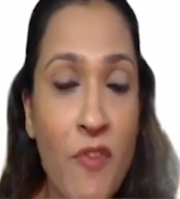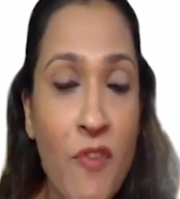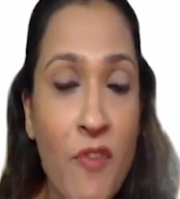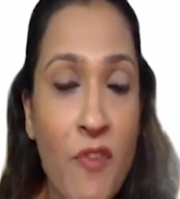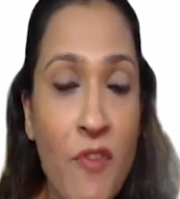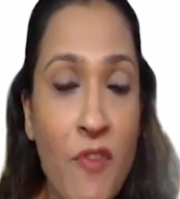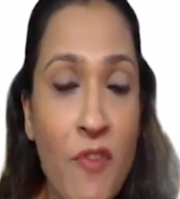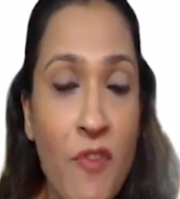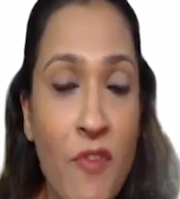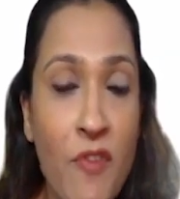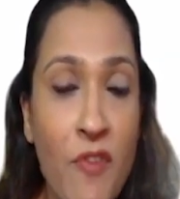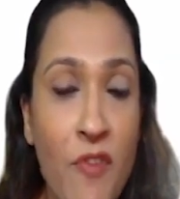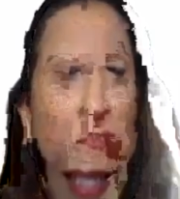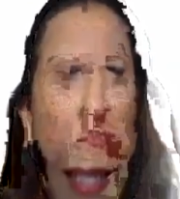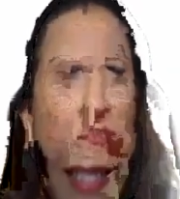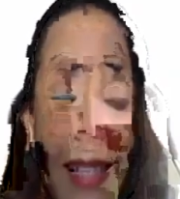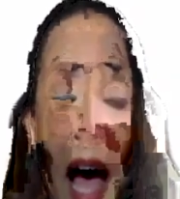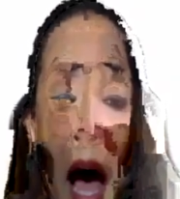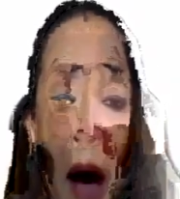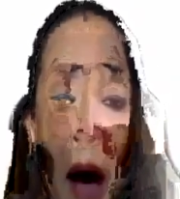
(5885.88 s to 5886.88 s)
Shall as well
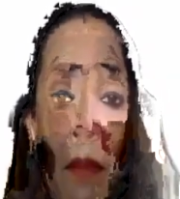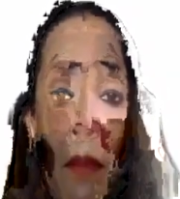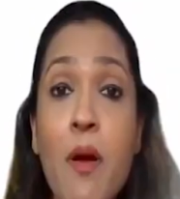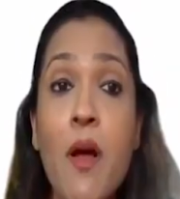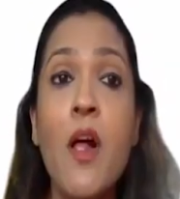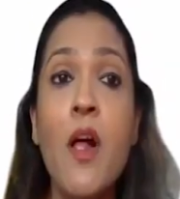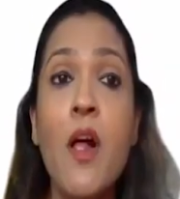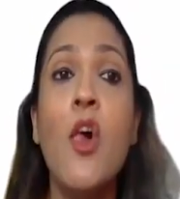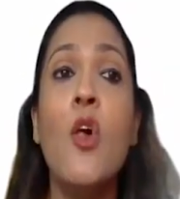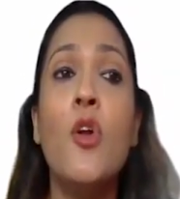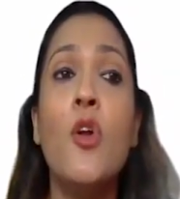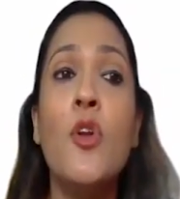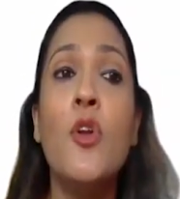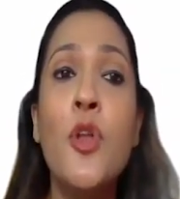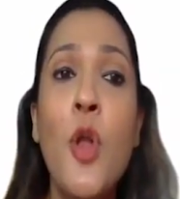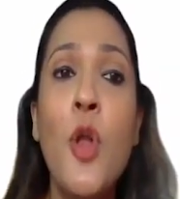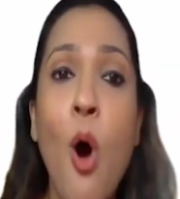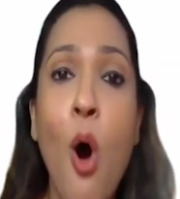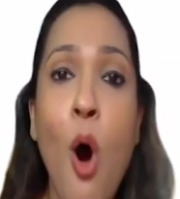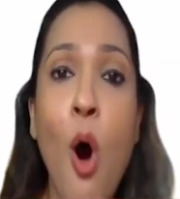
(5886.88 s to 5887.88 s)
as some
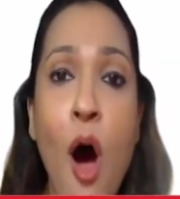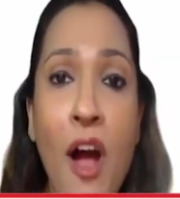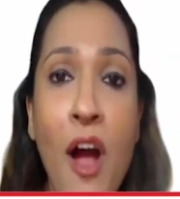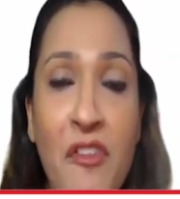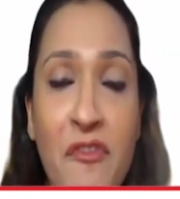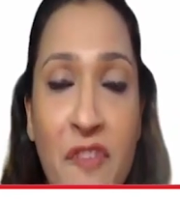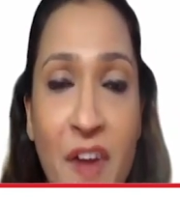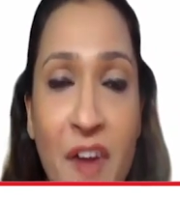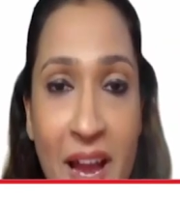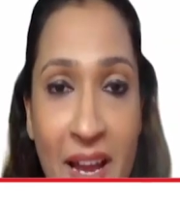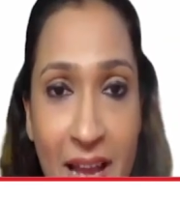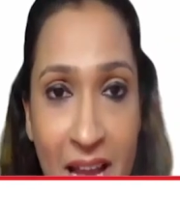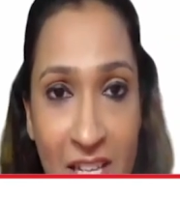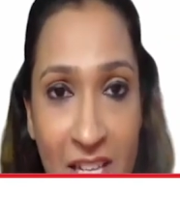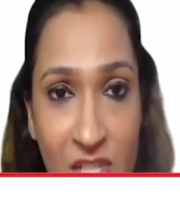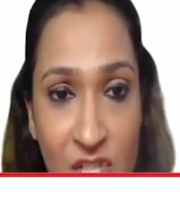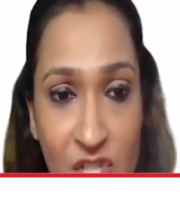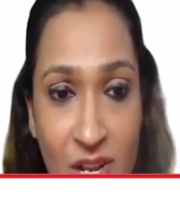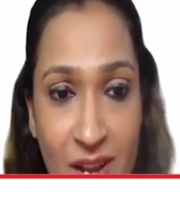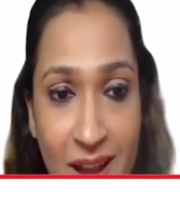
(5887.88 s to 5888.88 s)

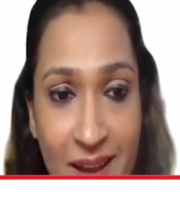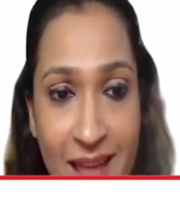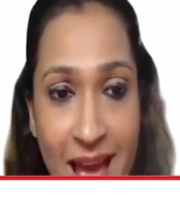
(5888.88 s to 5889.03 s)
non-financial.